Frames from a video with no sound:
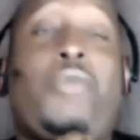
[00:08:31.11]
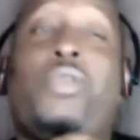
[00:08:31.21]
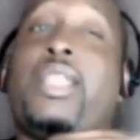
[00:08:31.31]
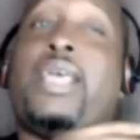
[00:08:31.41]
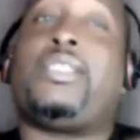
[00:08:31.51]
I
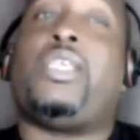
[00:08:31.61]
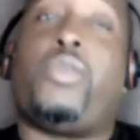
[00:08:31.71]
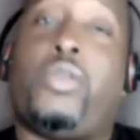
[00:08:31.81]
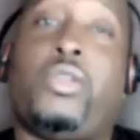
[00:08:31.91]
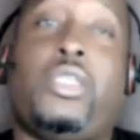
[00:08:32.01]
realized
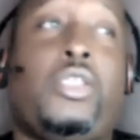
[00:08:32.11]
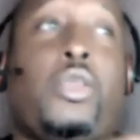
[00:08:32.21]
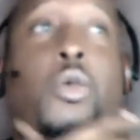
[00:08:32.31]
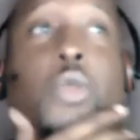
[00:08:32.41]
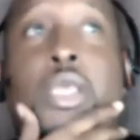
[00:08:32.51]
that early
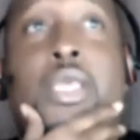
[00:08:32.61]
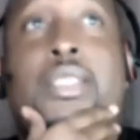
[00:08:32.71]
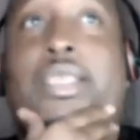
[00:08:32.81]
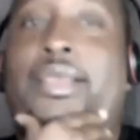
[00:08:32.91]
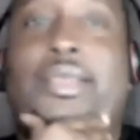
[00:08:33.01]
though,
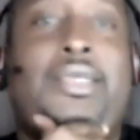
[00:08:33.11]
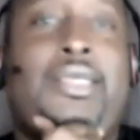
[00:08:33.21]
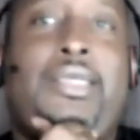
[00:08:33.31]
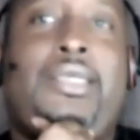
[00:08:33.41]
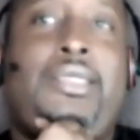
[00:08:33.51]
that
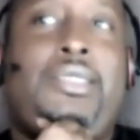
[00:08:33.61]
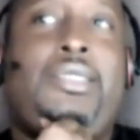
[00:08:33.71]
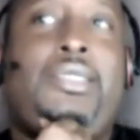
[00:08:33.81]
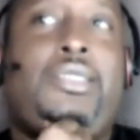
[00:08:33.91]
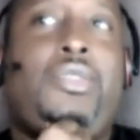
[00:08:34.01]

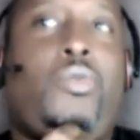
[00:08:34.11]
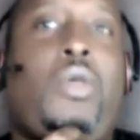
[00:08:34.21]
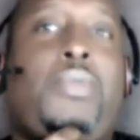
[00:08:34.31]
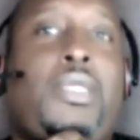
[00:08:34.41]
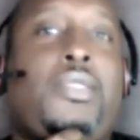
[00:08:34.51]
she's she a
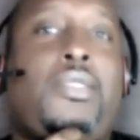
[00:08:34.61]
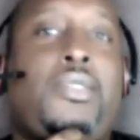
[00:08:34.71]
woman.